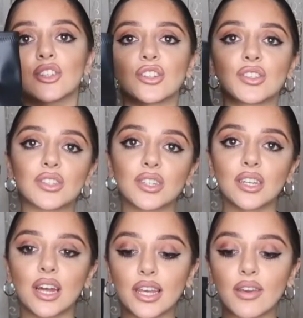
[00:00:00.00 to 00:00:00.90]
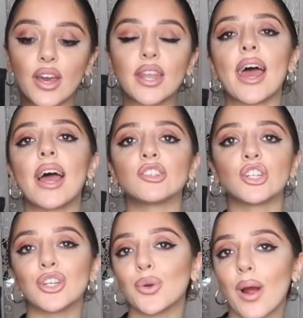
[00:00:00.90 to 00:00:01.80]
just kind of give it an
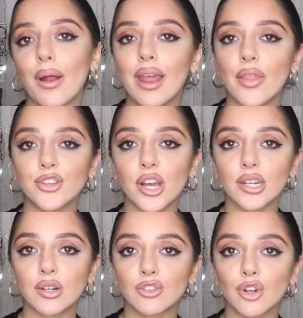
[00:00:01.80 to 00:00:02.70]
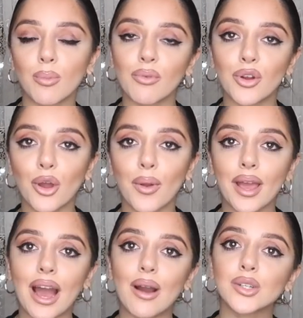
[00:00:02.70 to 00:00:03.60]
edge, and you can wear a leather jacket on top if you're
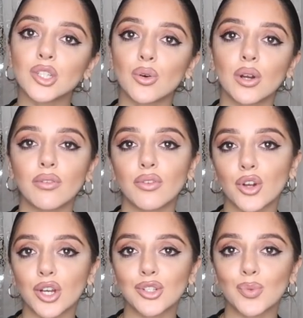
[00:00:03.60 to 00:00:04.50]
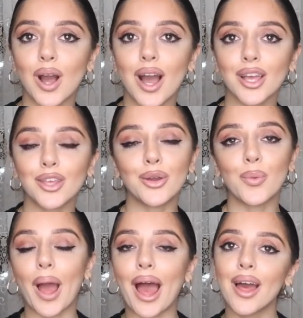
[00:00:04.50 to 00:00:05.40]
going out, or even if you're going to work, you
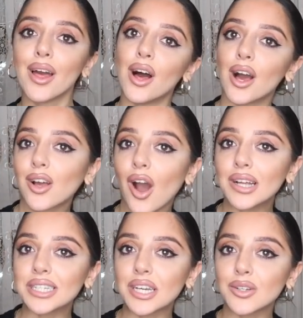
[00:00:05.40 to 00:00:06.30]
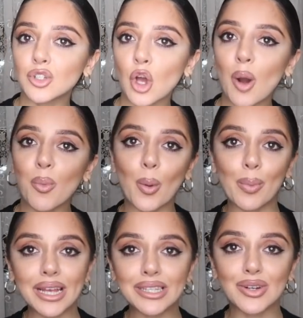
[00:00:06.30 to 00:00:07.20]
can wear a cardigan on top or a
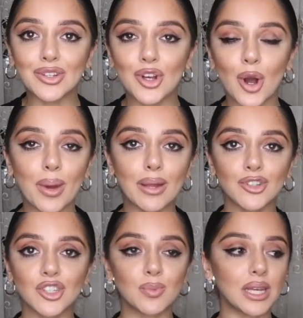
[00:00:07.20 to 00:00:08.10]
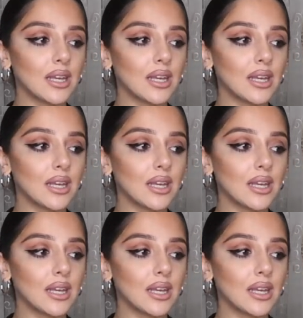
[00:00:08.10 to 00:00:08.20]
blazer on top, and it'll just